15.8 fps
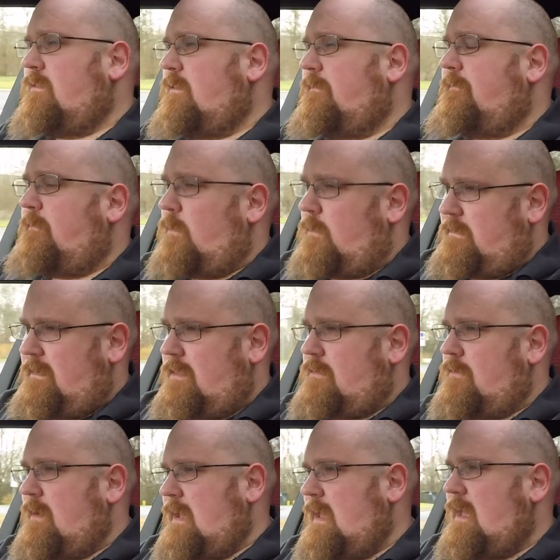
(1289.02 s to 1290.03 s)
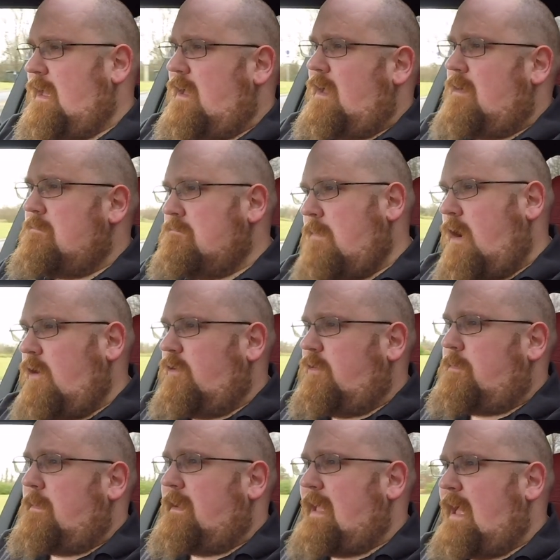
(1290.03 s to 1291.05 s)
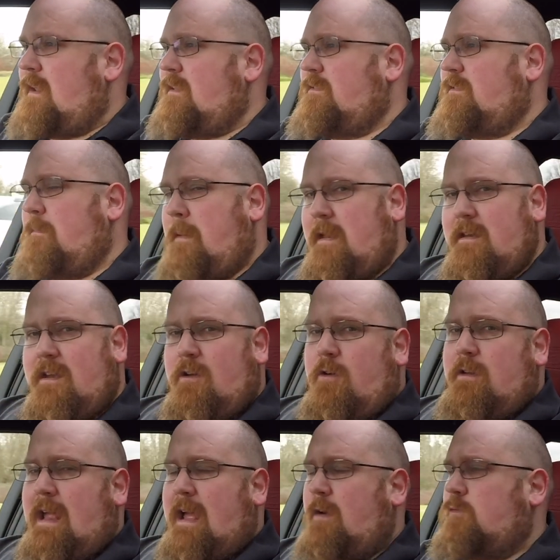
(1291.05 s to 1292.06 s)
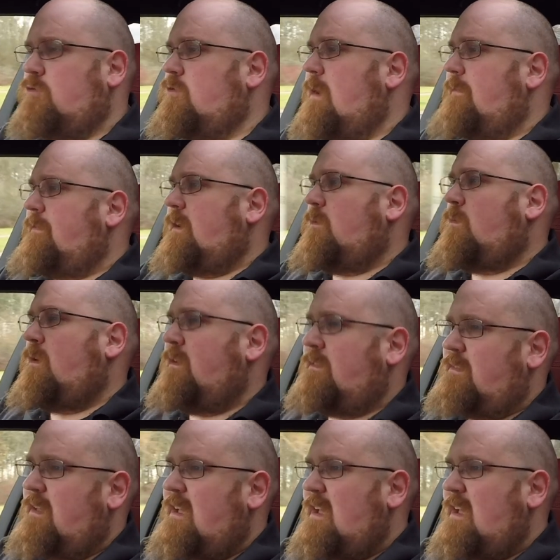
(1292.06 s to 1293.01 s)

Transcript: 43 miles per gallon, depending on how traffic was,